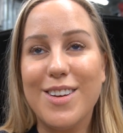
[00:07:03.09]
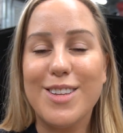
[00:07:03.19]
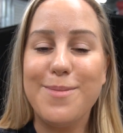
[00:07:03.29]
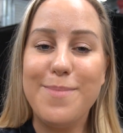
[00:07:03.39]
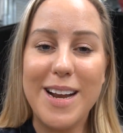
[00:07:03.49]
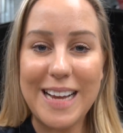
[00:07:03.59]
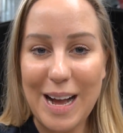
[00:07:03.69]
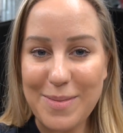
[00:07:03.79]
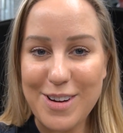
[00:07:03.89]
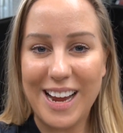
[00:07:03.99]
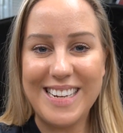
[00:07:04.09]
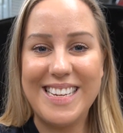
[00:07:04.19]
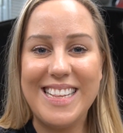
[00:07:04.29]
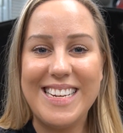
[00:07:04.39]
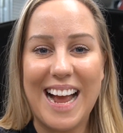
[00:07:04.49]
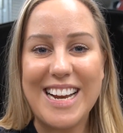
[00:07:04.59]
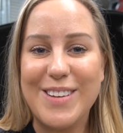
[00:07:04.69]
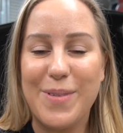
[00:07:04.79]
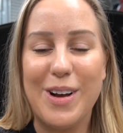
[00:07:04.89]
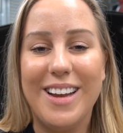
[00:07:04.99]
cosmetic upgrade to the
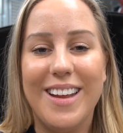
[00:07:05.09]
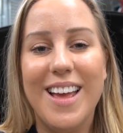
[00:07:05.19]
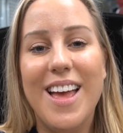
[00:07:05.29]
dashboard.